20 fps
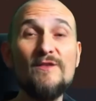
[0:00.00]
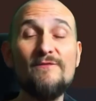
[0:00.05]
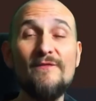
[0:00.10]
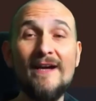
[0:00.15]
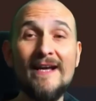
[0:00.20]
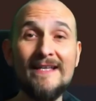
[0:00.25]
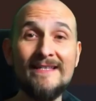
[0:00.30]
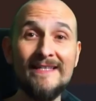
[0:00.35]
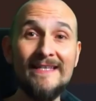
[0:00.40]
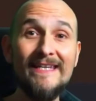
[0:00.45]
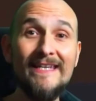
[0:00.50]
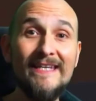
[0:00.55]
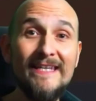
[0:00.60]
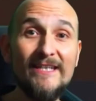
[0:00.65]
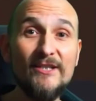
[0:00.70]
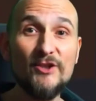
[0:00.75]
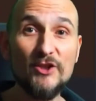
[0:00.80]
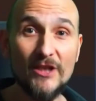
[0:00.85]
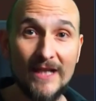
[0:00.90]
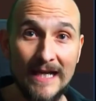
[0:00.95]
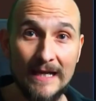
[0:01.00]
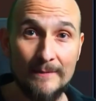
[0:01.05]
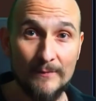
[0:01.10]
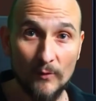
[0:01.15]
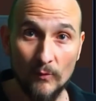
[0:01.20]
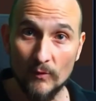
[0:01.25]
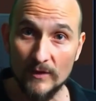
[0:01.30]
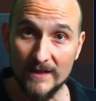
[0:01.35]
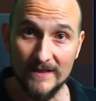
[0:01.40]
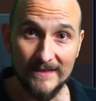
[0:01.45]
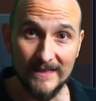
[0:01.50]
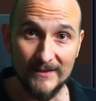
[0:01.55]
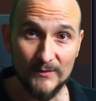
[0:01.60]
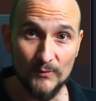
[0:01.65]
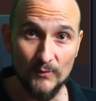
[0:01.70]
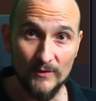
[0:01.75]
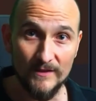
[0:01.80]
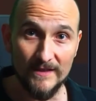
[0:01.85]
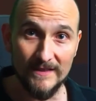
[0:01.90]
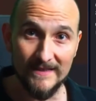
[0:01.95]
that makes the whole thing even
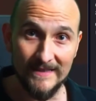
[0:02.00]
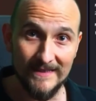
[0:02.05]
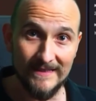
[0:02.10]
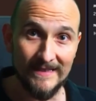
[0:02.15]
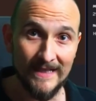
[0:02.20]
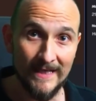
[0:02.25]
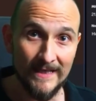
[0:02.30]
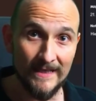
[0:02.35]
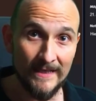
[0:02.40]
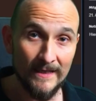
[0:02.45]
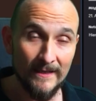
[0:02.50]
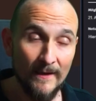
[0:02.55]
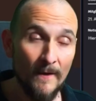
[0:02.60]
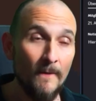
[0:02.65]
more absurd.